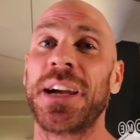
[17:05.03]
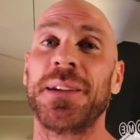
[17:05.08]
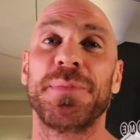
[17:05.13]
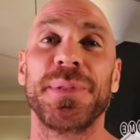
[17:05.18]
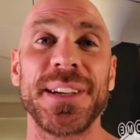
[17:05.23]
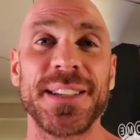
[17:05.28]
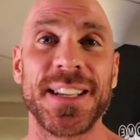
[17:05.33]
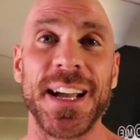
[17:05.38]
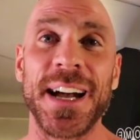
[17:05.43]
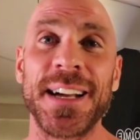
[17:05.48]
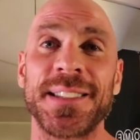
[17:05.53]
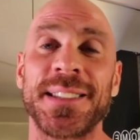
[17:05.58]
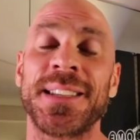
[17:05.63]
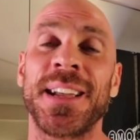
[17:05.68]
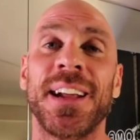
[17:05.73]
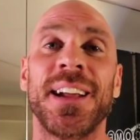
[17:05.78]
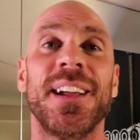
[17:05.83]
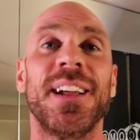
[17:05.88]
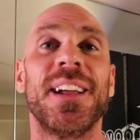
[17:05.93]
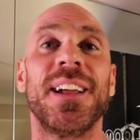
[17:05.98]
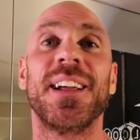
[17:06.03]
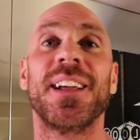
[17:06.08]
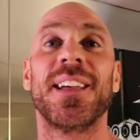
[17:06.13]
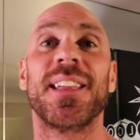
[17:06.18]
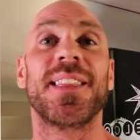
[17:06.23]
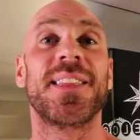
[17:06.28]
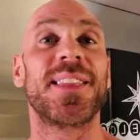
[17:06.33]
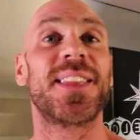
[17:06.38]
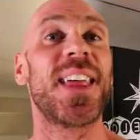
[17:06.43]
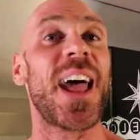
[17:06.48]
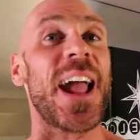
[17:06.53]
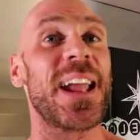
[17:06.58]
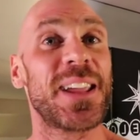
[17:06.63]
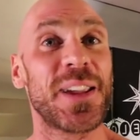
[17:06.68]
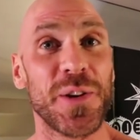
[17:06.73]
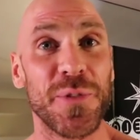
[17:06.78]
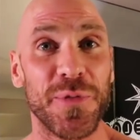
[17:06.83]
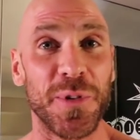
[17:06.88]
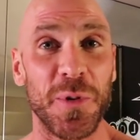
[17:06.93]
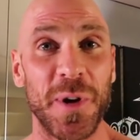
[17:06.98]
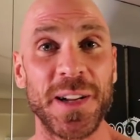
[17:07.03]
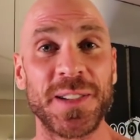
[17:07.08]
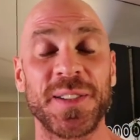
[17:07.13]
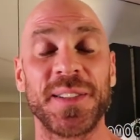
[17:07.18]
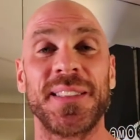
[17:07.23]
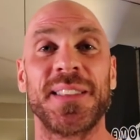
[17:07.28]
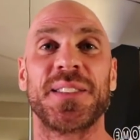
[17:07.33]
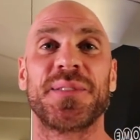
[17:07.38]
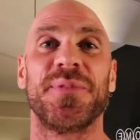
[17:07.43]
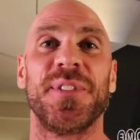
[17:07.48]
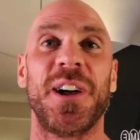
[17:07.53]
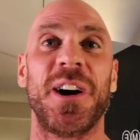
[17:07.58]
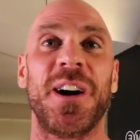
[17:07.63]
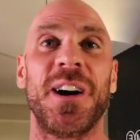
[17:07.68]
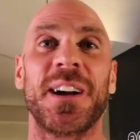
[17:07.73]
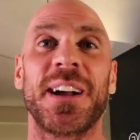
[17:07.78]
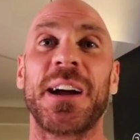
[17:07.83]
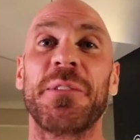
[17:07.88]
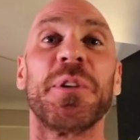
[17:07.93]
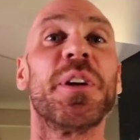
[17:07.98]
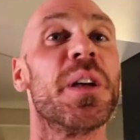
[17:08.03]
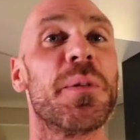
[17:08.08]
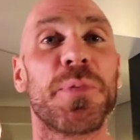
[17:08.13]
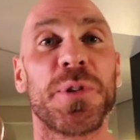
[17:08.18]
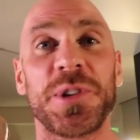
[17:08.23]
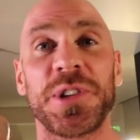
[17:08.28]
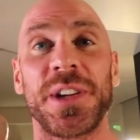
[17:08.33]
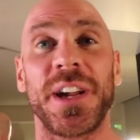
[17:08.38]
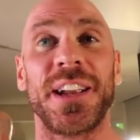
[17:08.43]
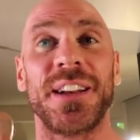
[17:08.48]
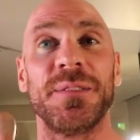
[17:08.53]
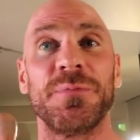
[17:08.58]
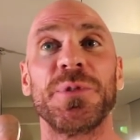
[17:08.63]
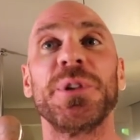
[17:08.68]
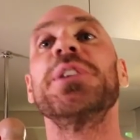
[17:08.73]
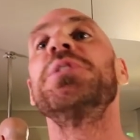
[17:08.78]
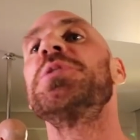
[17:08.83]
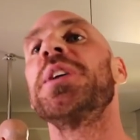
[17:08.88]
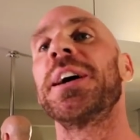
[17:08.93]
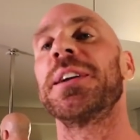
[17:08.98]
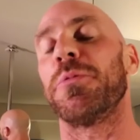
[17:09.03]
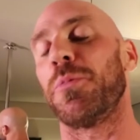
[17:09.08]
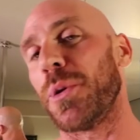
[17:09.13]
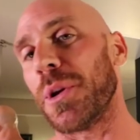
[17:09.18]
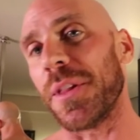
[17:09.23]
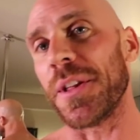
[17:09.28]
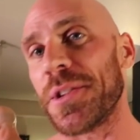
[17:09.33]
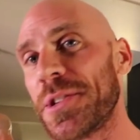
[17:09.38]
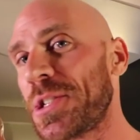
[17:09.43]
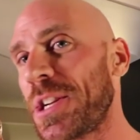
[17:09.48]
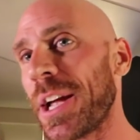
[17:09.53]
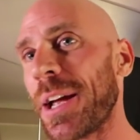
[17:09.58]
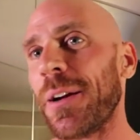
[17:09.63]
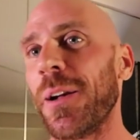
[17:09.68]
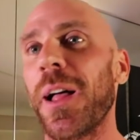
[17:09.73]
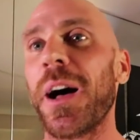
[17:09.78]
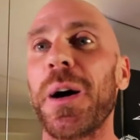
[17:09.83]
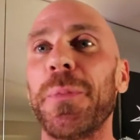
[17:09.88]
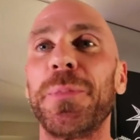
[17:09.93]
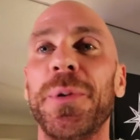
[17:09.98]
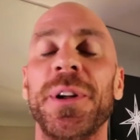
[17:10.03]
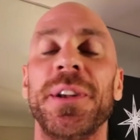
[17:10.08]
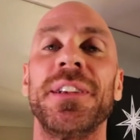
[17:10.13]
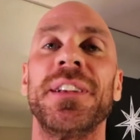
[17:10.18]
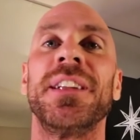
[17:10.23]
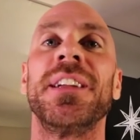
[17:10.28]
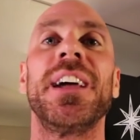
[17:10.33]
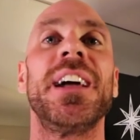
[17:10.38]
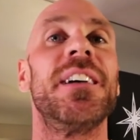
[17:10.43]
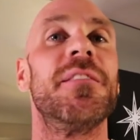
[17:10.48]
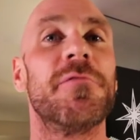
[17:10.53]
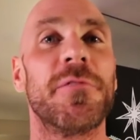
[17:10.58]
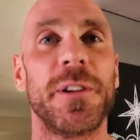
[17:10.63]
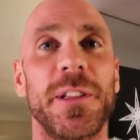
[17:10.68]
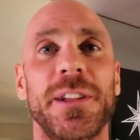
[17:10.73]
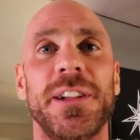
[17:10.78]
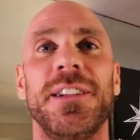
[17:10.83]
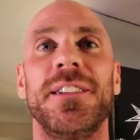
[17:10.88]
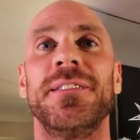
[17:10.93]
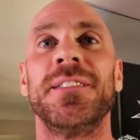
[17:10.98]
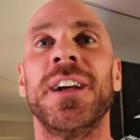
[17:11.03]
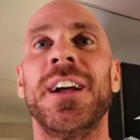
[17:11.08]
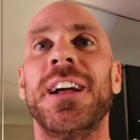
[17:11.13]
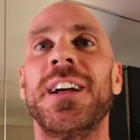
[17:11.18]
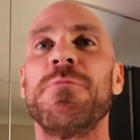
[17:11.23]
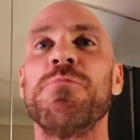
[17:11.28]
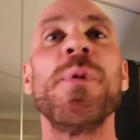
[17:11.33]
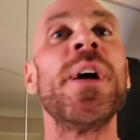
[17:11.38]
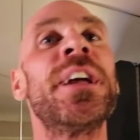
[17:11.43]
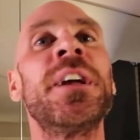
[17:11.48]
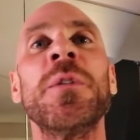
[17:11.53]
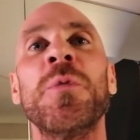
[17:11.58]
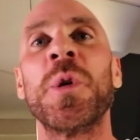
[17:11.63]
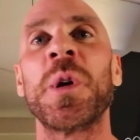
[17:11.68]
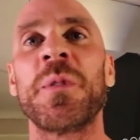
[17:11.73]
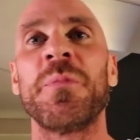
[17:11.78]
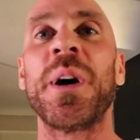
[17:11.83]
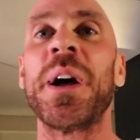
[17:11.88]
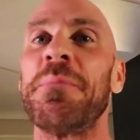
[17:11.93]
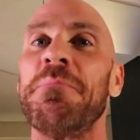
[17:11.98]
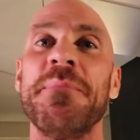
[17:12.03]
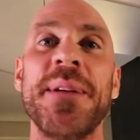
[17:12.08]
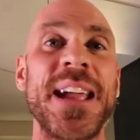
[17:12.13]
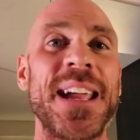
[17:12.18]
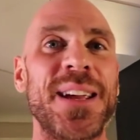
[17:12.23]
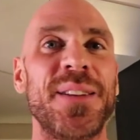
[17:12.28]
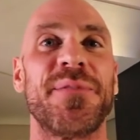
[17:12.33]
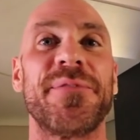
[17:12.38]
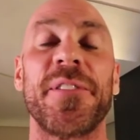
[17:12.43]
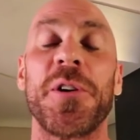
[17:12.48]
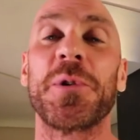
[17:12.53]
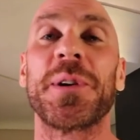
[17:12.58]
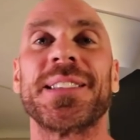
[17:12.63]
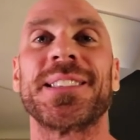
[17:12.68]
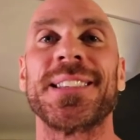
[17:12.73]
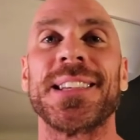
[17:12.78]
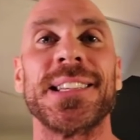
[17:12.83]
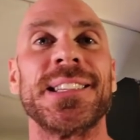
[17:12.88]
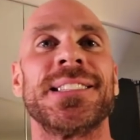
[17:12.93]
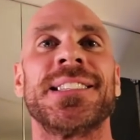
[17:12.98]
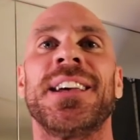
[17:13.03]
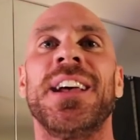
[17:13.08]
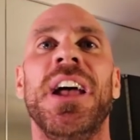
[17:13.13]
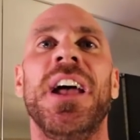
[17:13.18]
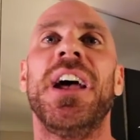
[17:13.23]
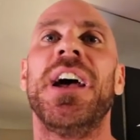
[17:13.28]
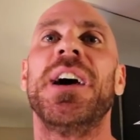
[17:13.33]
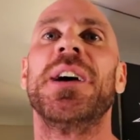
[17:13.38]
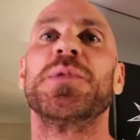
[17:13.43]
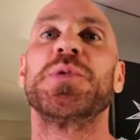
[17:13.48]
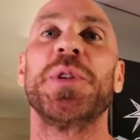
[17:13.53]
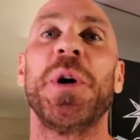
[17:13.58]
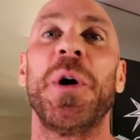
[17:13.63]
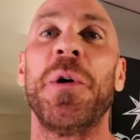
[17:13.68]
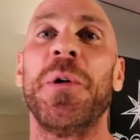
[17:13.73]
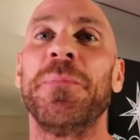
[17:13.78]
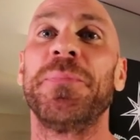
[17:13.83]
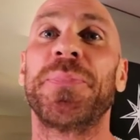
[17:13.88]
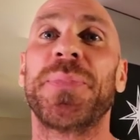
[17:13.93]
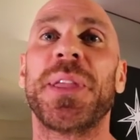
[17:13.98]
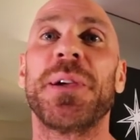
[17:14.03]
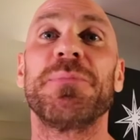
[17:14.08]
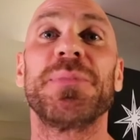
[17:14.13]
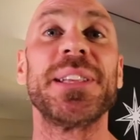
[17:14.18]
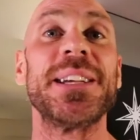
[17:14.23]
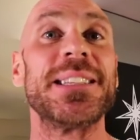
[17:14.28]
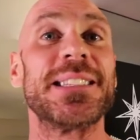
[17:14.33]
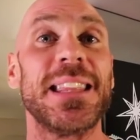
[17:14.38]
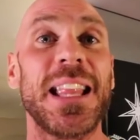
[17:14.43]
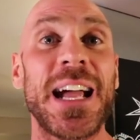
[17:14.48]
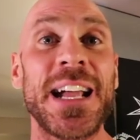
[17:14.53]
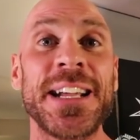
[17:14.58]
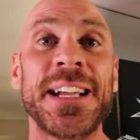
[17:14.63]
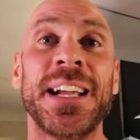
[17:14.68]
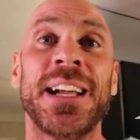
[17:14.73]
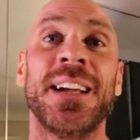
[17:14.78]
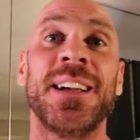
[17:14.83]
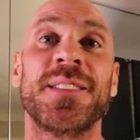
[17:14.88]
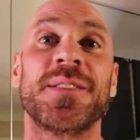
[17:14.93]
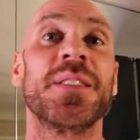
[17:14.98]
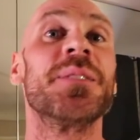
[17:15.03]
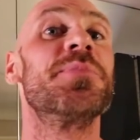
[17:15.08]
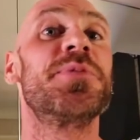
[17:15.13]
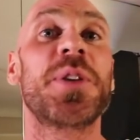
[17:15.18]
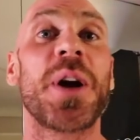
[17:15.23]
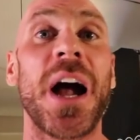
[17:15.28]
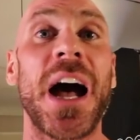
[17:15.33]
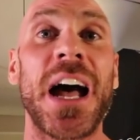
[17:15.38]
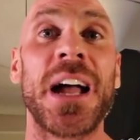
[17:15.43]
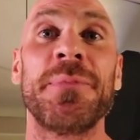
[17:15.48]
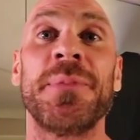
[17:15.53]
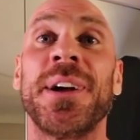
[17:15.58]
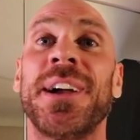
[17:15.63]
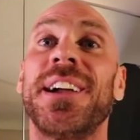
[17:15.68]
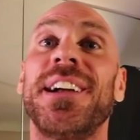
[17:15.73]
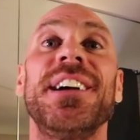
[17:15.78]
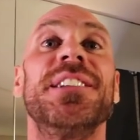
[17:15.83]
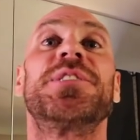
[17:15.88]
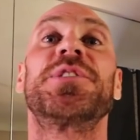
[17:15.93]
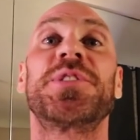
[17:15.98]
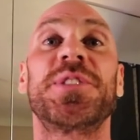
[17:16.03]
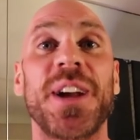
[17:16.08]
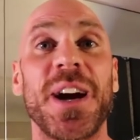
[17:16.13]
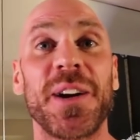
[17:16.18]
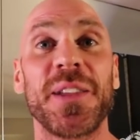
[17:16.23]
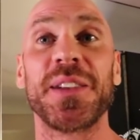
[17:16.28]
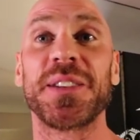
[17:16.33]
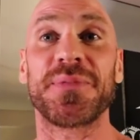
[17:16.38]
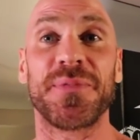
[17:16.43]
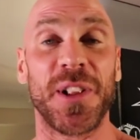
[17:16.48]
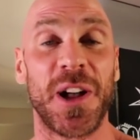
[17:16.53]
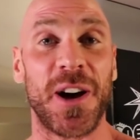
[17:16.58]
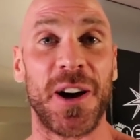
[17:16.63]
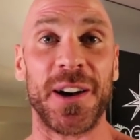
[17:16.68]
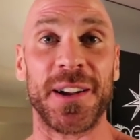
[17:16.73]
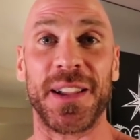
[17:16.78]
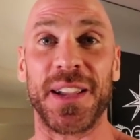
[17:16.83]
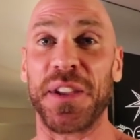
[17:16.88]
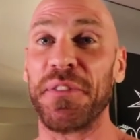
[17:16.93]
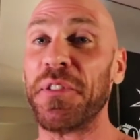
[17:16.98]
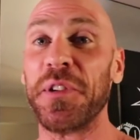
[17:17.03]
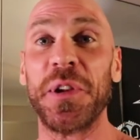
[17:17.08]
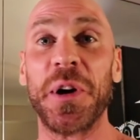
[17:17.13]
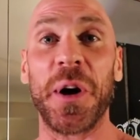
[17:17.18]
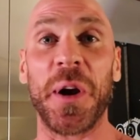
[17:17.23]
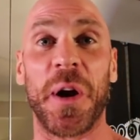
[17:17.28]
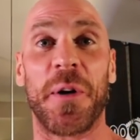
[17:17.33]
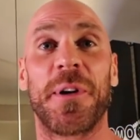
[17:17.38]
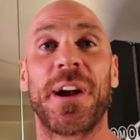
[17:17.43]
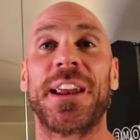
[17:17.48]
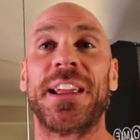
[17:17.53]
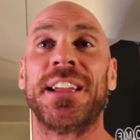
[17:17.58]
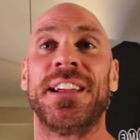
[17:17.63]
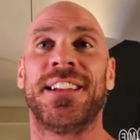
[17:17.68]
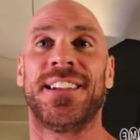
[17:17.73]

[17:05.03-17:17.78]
And please guys, thank you for watching this vlog. I really appreciate it. I'm really trying to build this channel up and, and really make it one of my main focuses. So please like, subscribe, and share this vlog if you don't already.